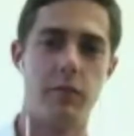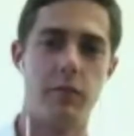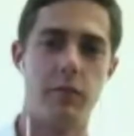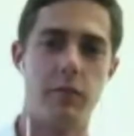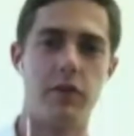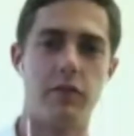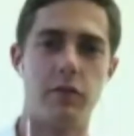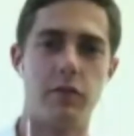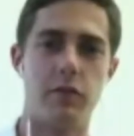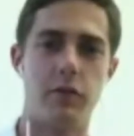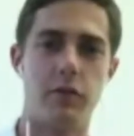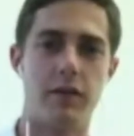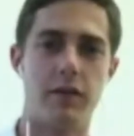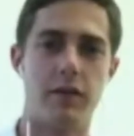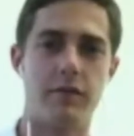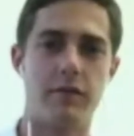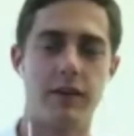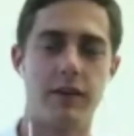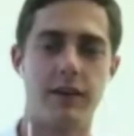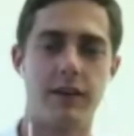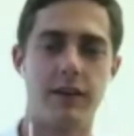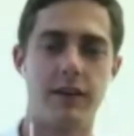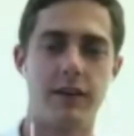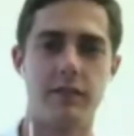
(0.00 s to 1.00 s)
believe
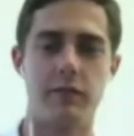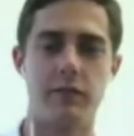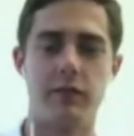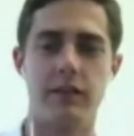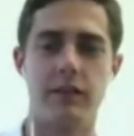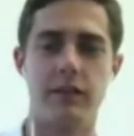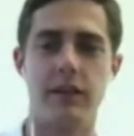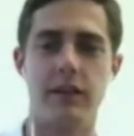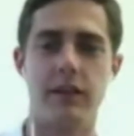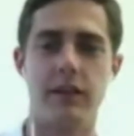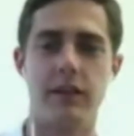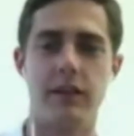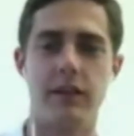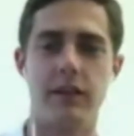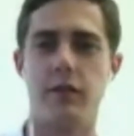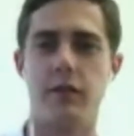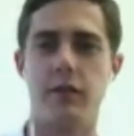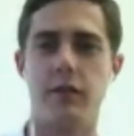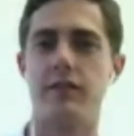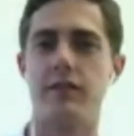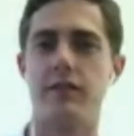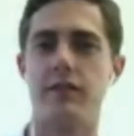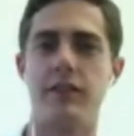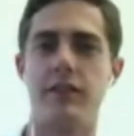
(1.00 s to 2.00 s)
you. I guess I've seen that
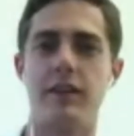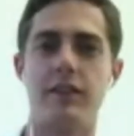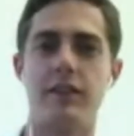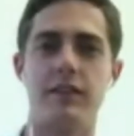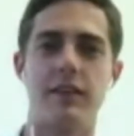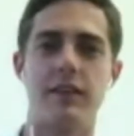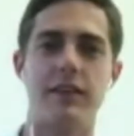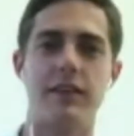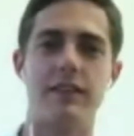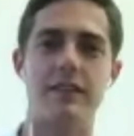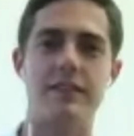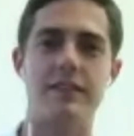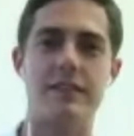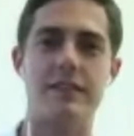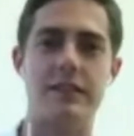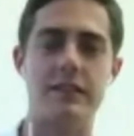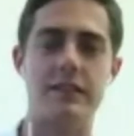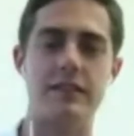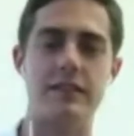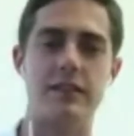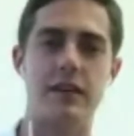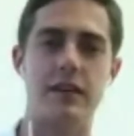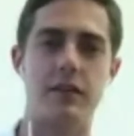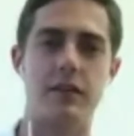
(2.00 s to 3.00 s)
other places that
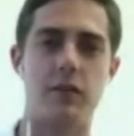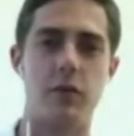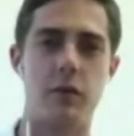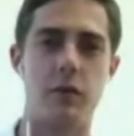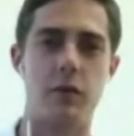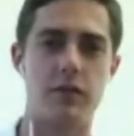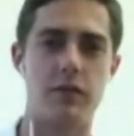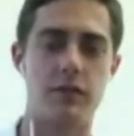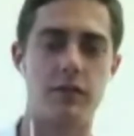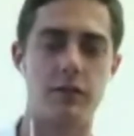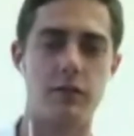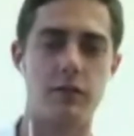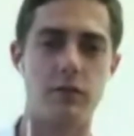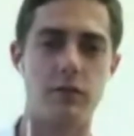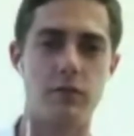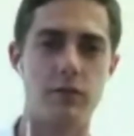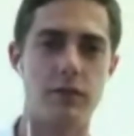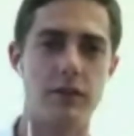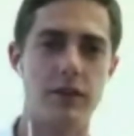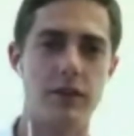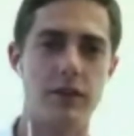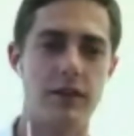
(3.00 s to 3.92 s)
Disney is not going to.